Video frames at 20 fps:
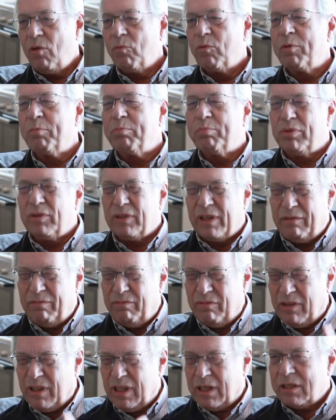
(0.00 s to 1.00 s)
We pulled
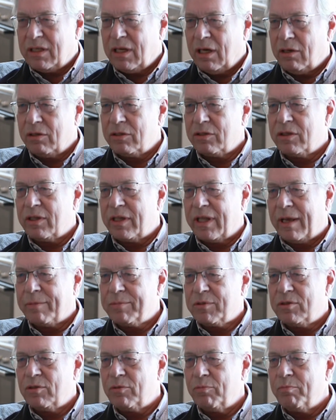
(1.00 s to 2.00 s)
everything down to the
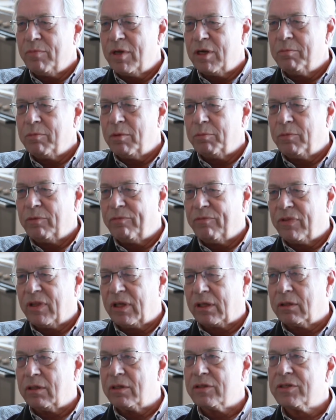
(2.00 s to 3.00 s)
absolute minimum of
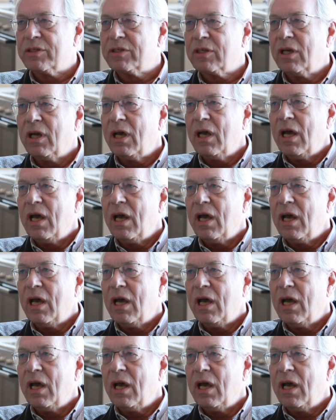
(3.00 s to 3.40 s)
thickness.